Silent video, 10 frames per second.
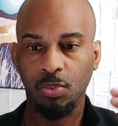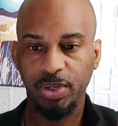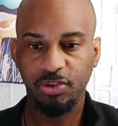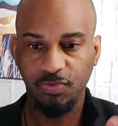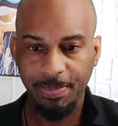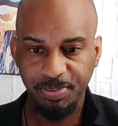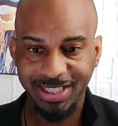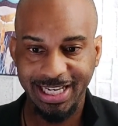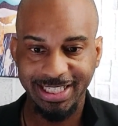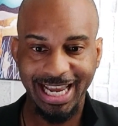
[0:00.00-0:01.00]
which
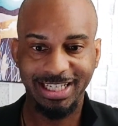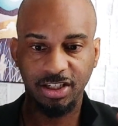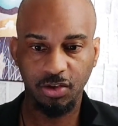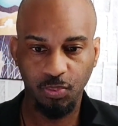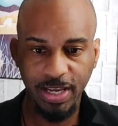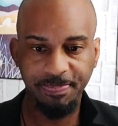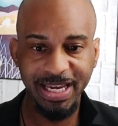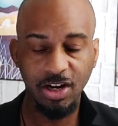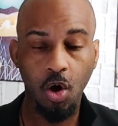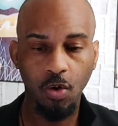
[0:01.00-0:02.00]
represents a
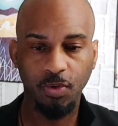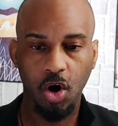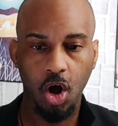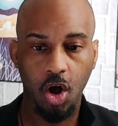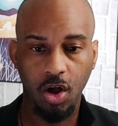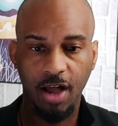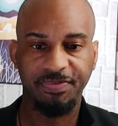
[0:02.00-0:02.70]
sweeping overhaul